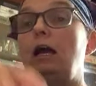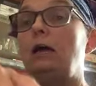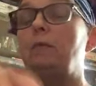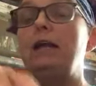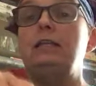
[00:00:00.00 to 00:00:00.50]

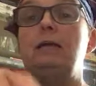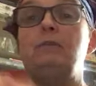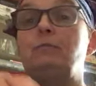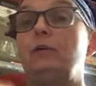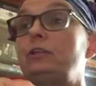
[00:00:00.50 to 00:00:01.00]
my time
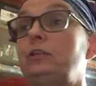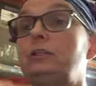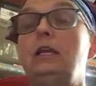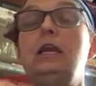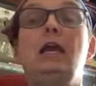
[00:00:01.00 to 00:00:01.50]
is
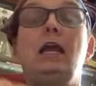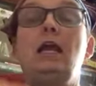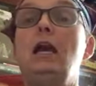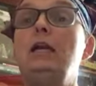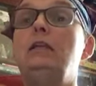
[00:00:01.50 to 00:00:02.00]
precious,
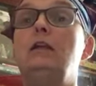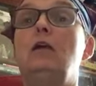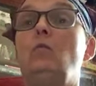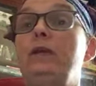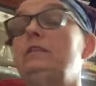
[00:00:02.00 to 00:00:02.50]
and I
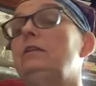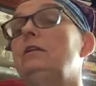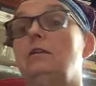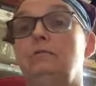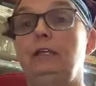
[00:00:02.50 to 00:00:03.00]
cannot waste it
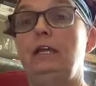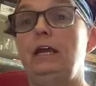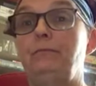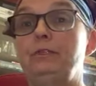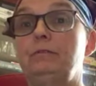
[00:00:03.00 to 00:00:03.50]
on
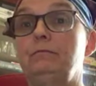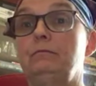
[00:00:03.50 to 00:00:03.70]
recaps.